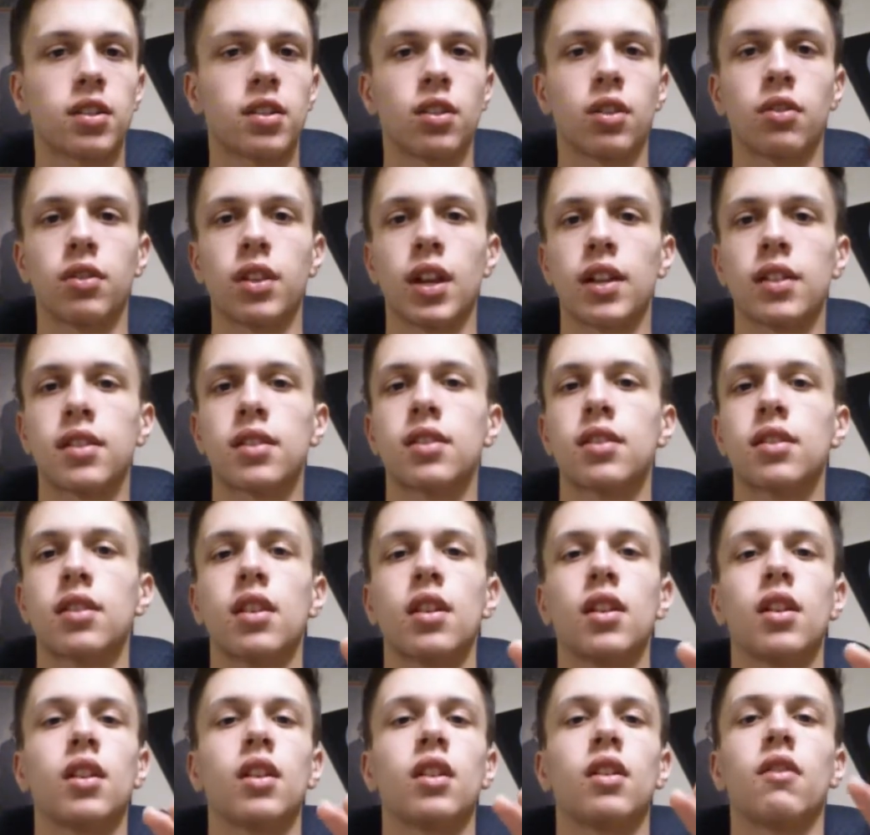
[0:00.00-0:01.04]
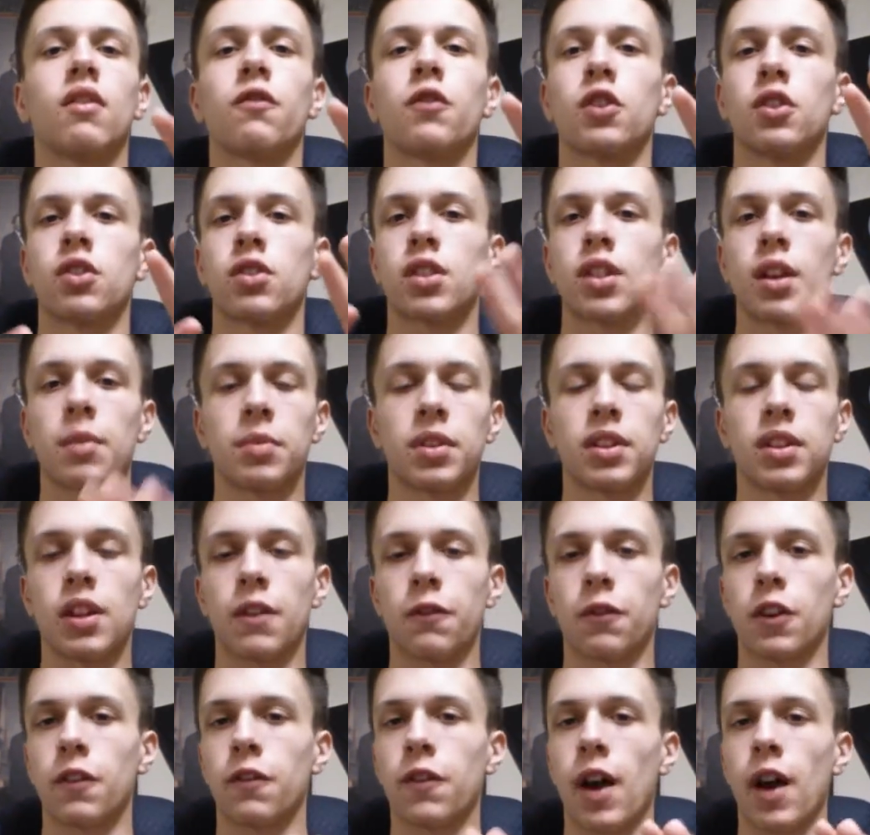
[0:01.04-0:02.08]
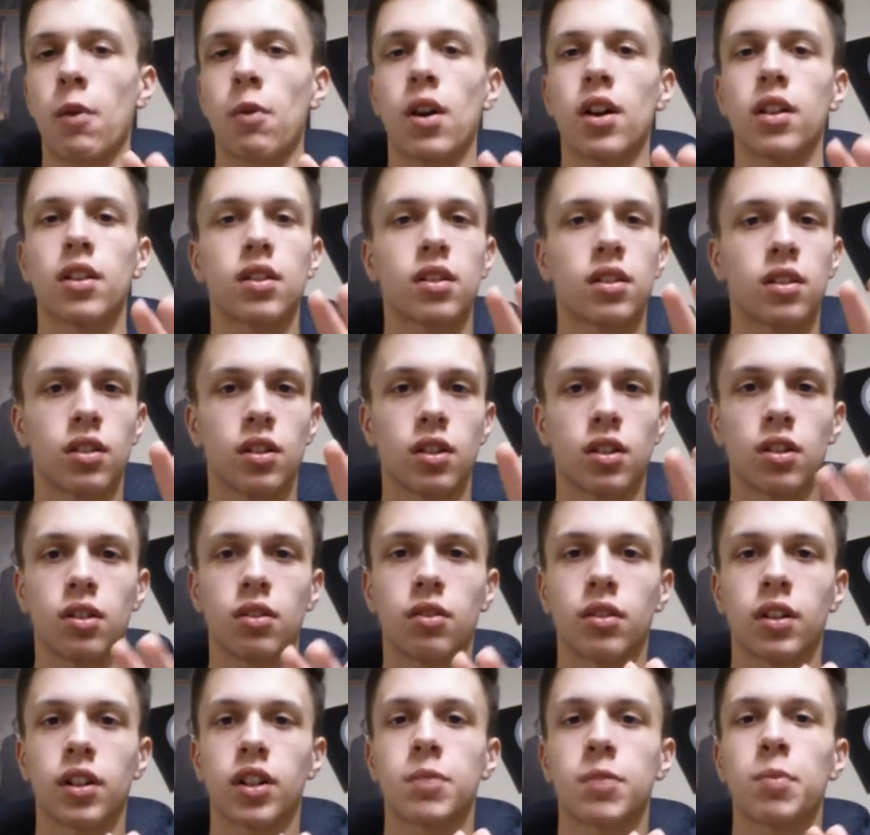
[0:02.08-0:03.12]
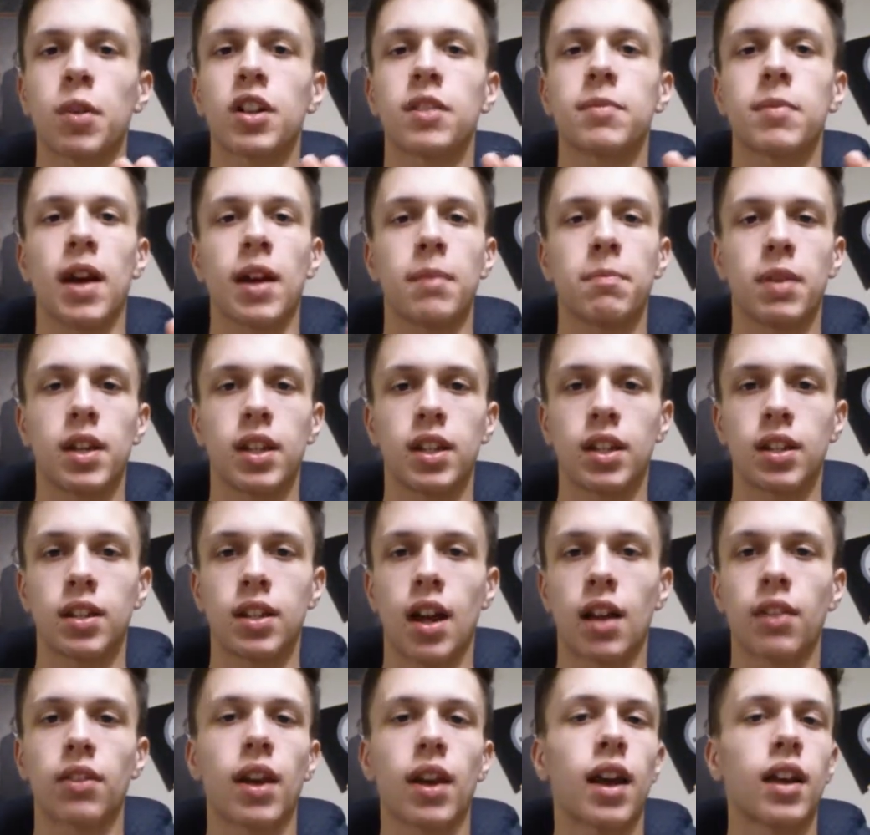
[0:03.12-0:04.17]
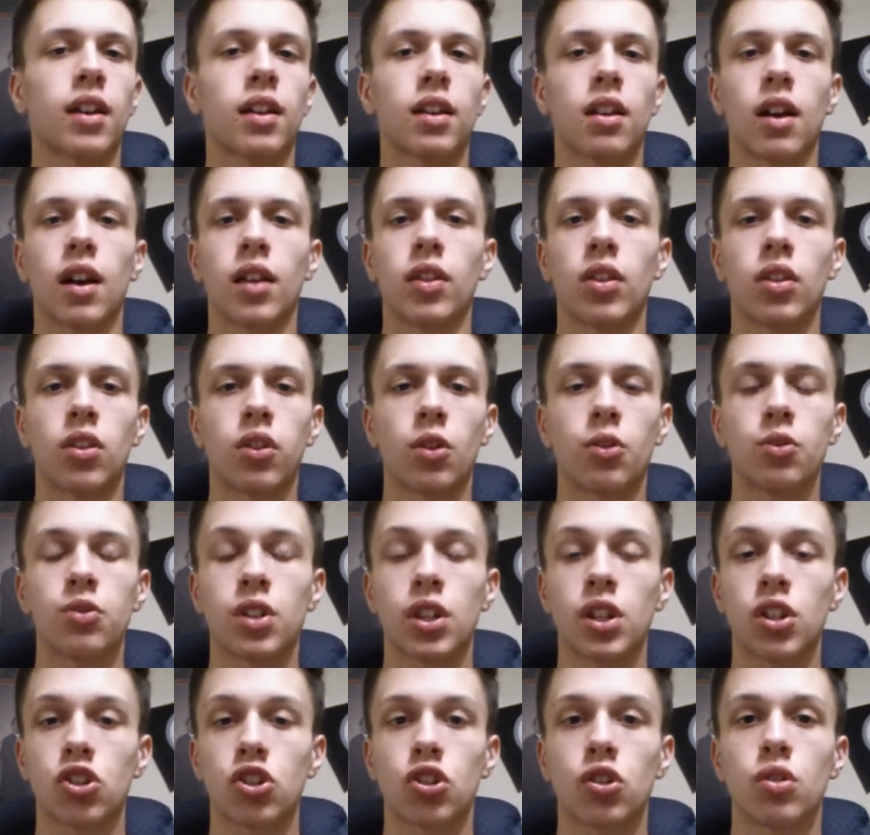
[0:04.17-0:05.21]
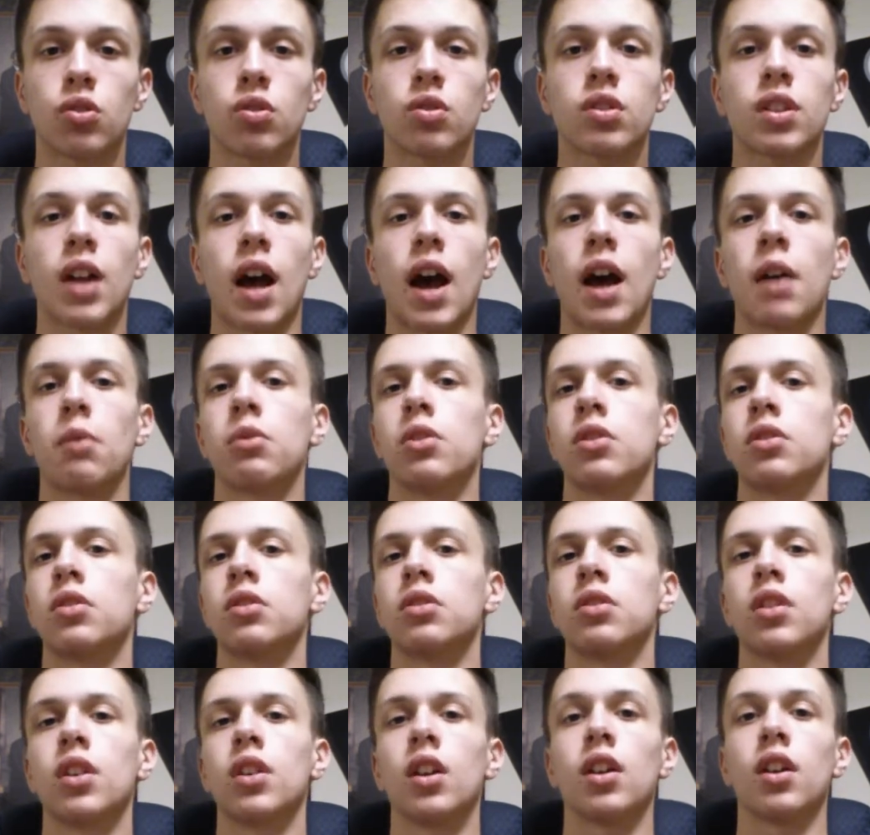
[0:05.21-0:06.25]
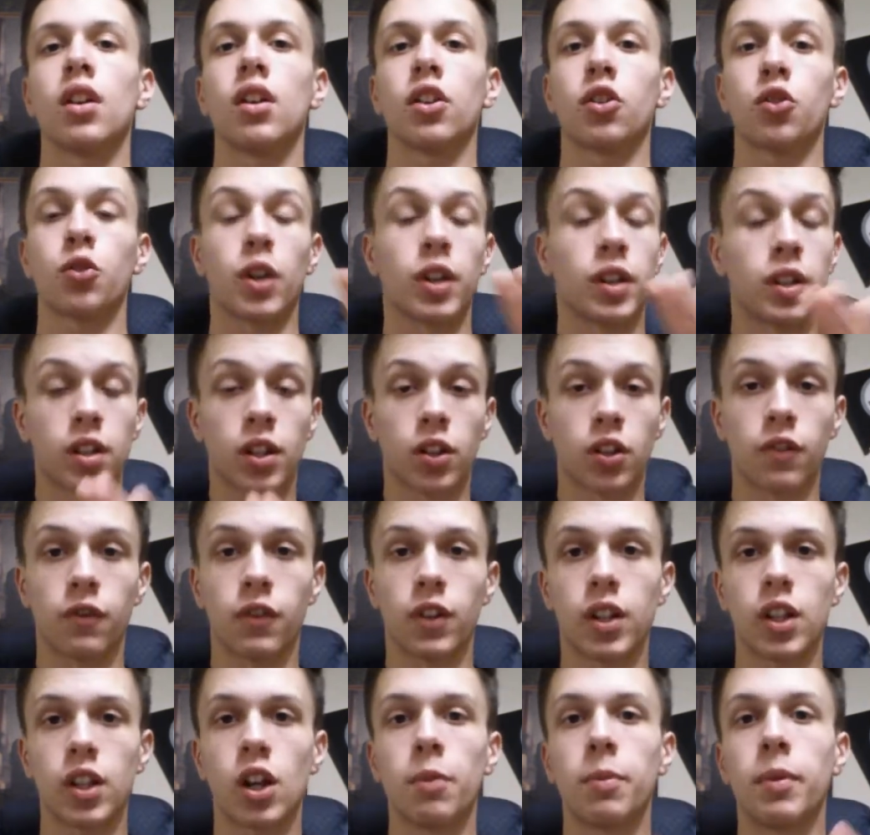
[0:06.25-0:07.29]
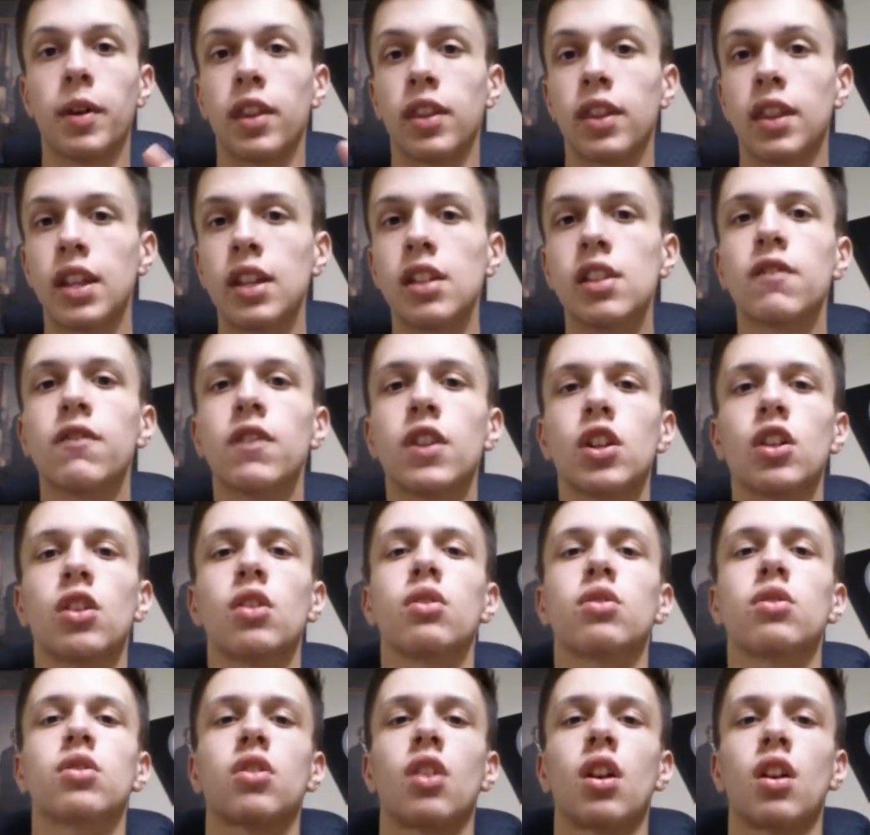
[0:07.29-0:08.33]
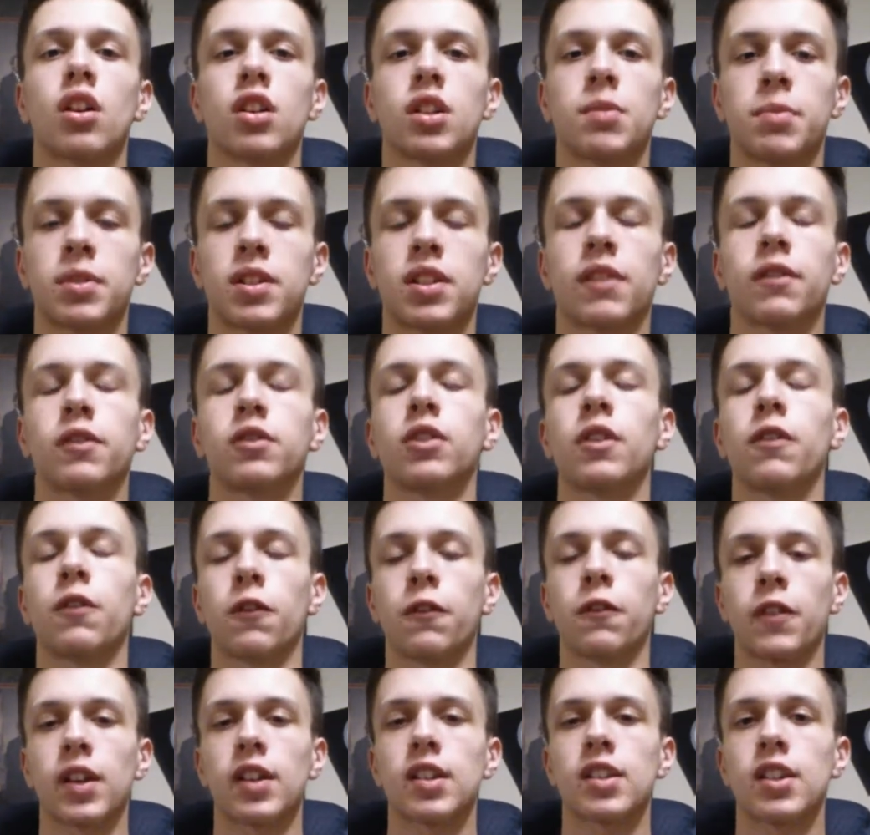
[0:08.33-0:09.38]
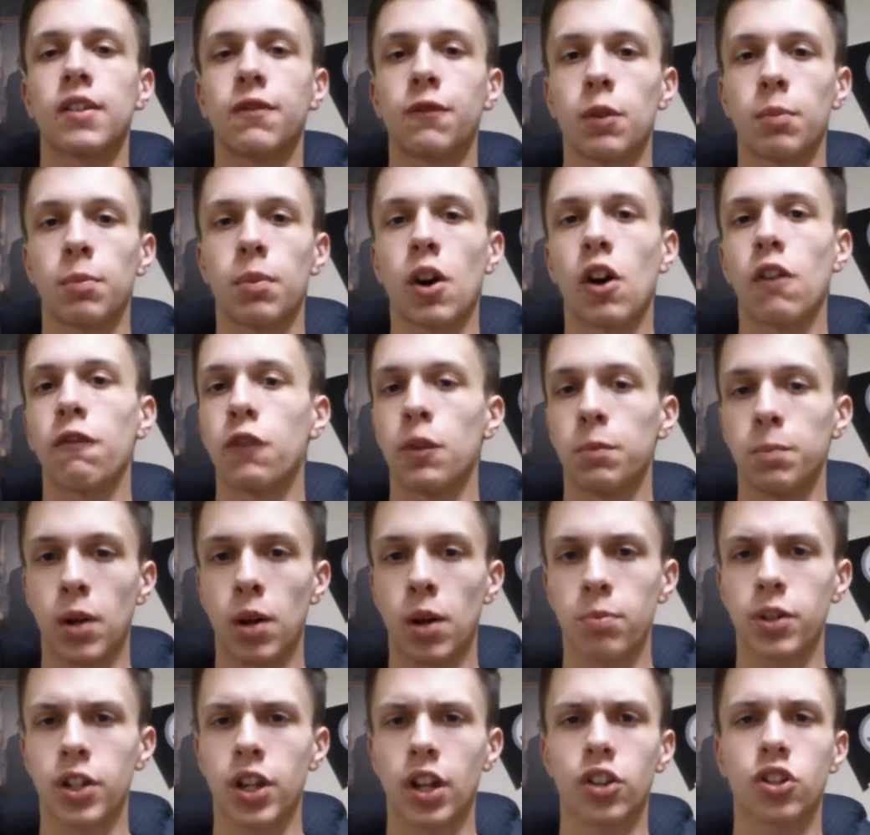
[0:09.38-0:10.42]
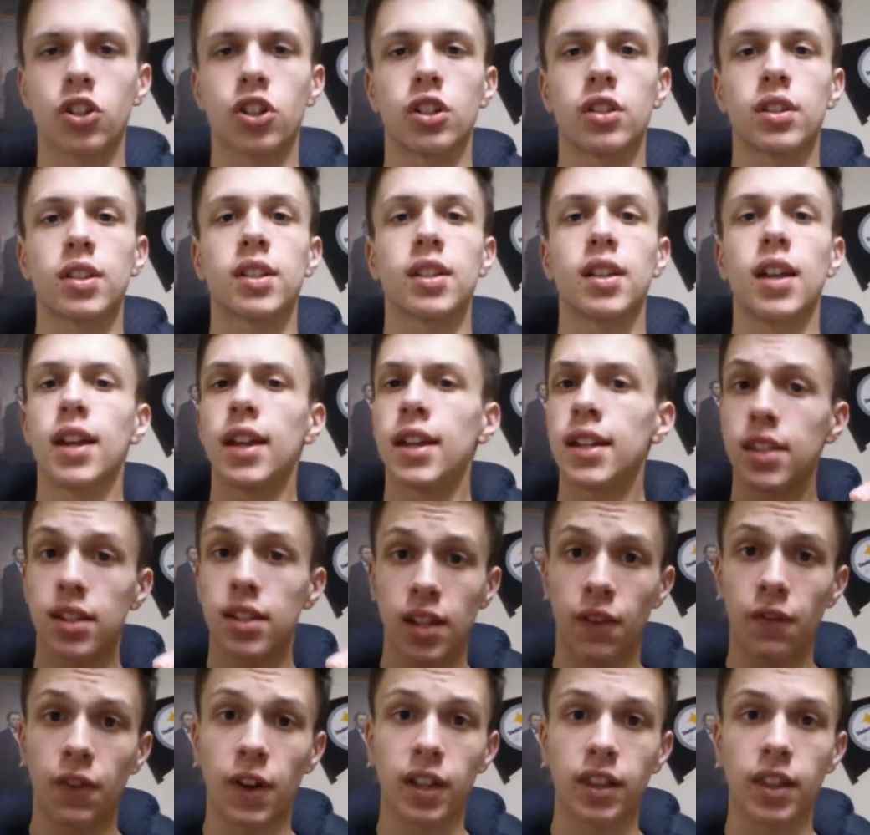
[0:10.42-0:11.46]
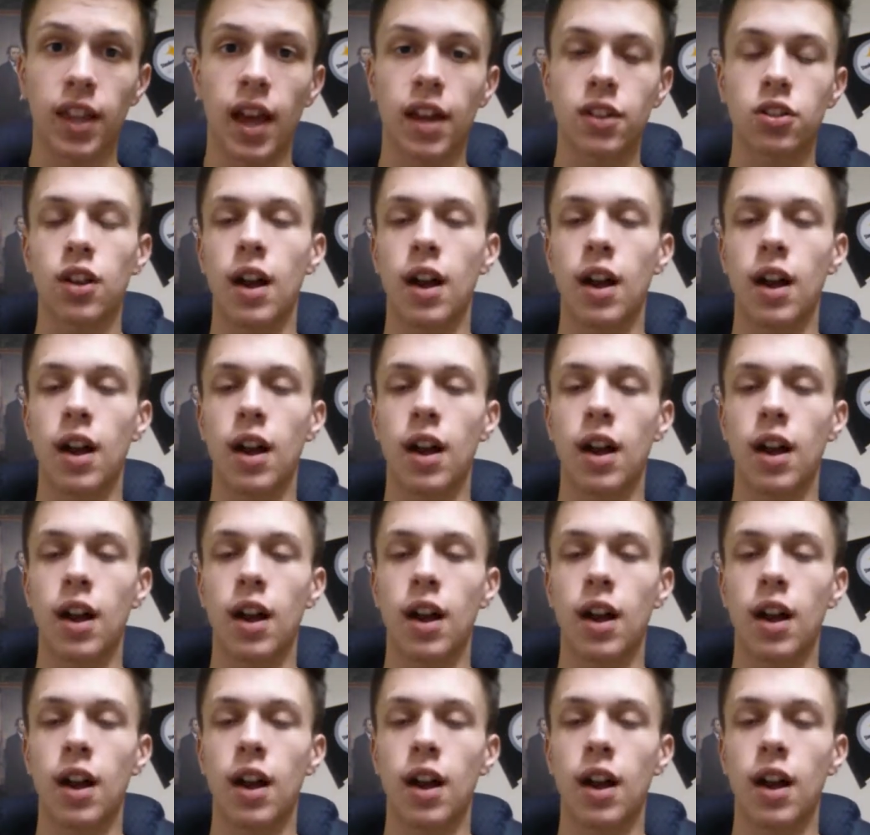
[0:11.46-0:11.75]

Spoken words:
That's for something different. If I want to, express my opinion on those issues, I will create another video, but these videos are specifically for fantasy football predictions, stuff like that.